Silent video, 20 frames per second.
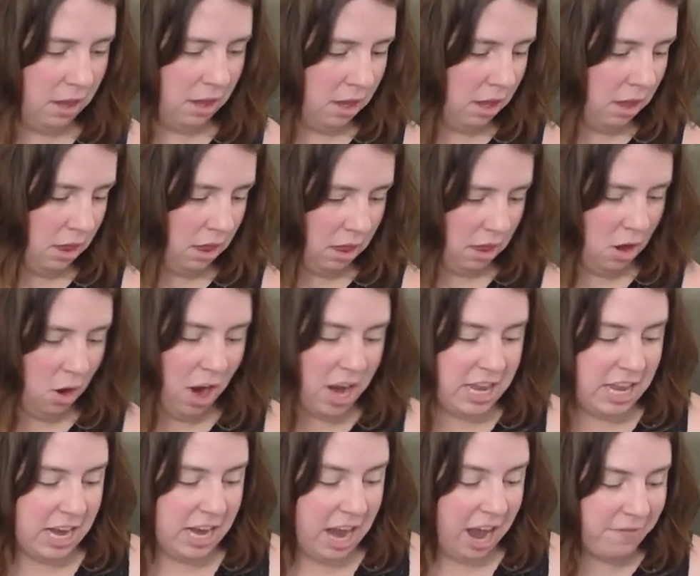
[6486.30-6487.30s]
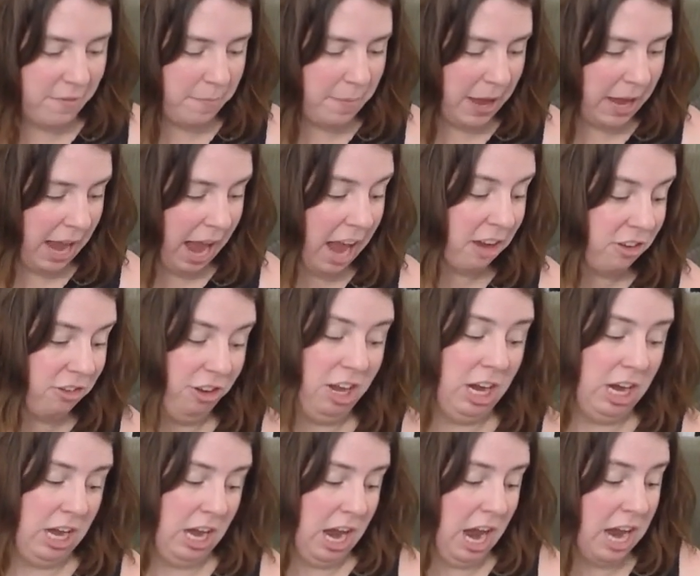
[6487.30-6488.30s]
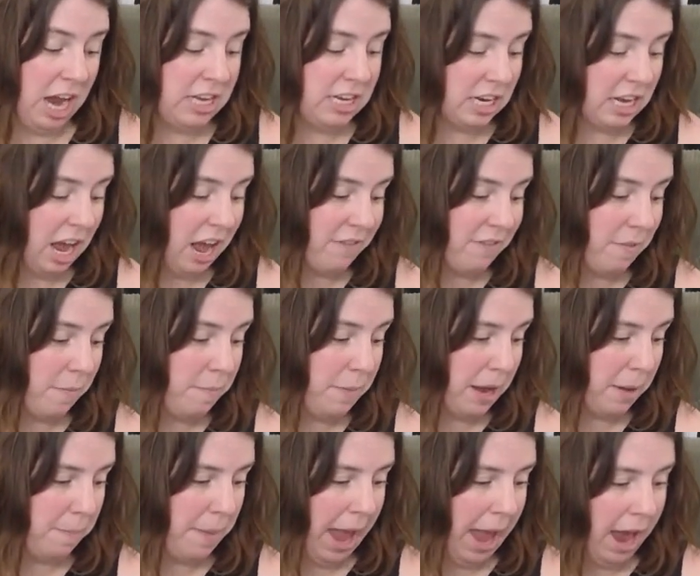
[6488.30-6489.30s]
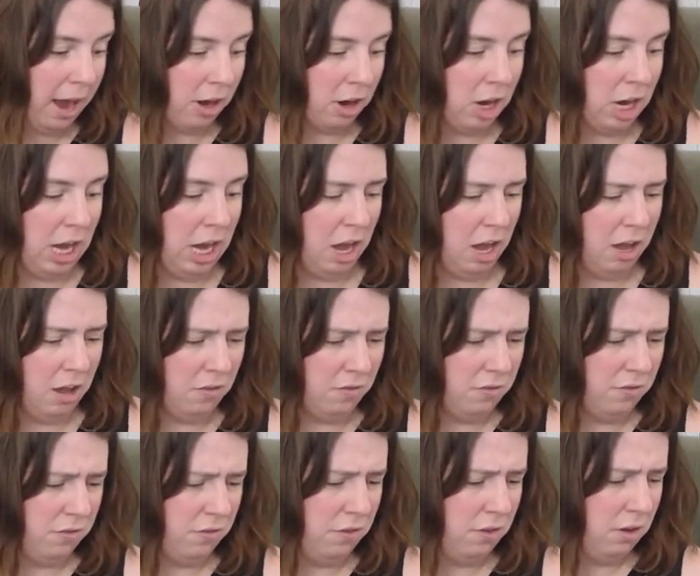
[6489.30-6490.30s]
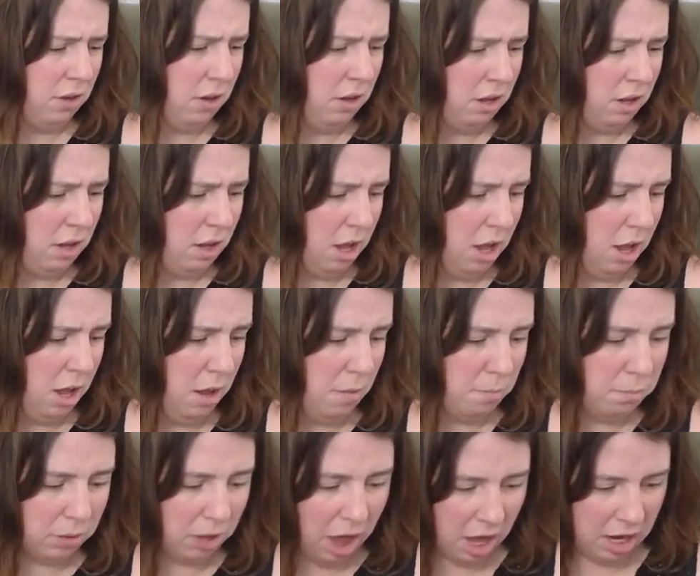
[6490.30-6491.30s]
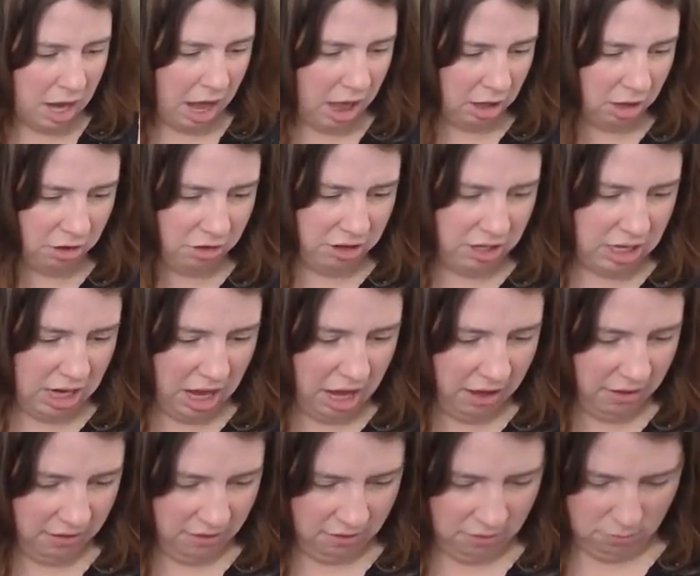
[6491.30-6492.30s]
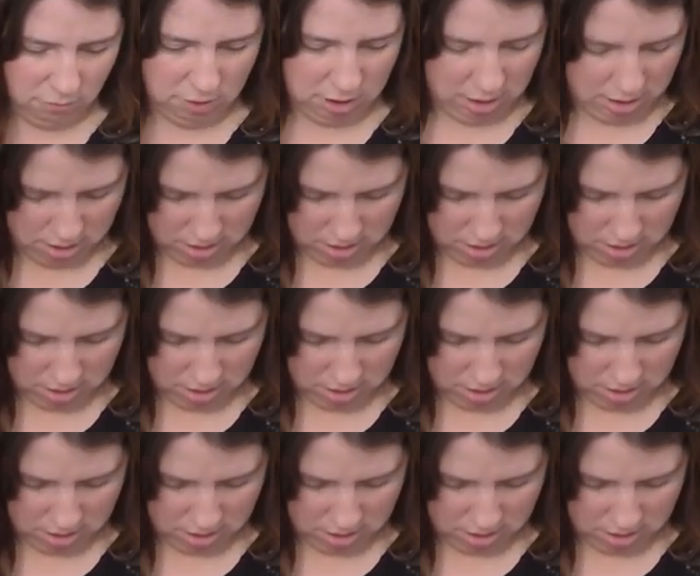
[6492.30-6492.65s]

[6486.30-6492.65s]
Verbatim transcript: No, I did have a big battery of blood allergy tests when